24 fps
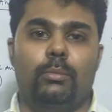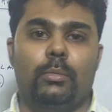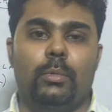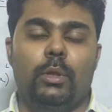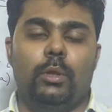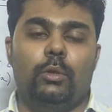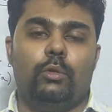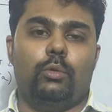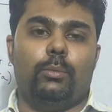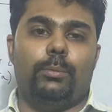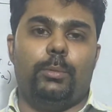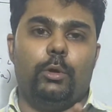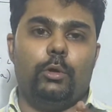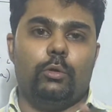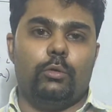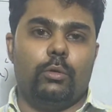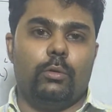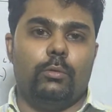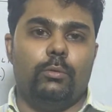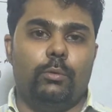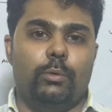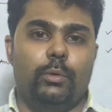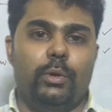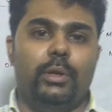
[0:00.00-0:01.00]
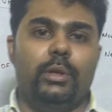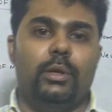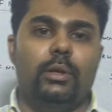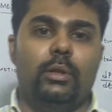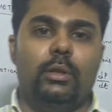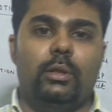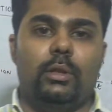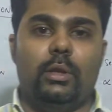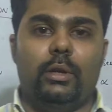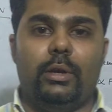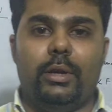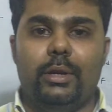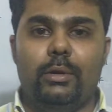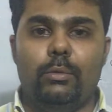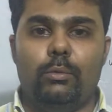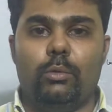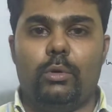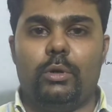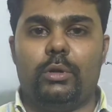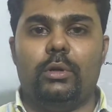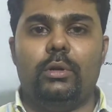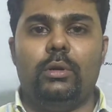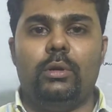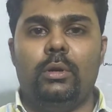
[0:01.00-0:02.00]
So because of wind, the
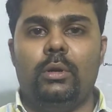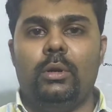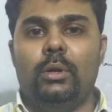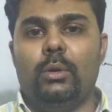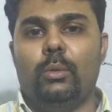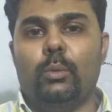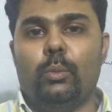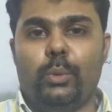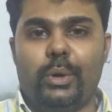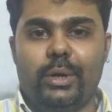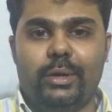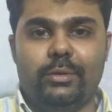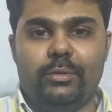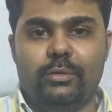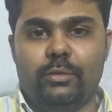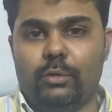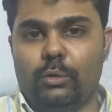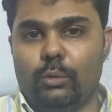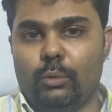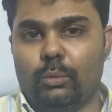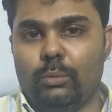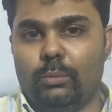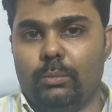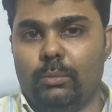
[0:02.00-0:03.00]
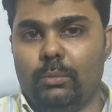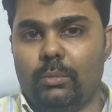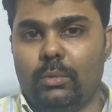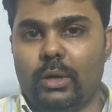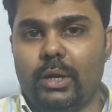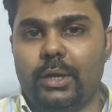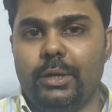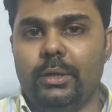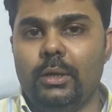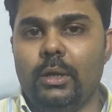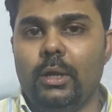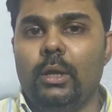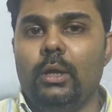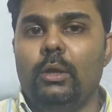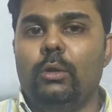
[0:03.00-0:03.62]
rainwater wets you, right?